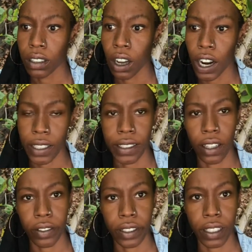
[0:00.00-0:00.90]

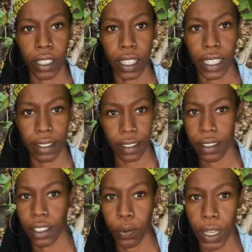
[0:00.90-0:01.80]
ourselves to exist
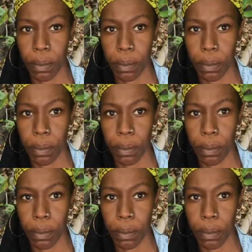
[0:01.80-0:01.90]
in a way,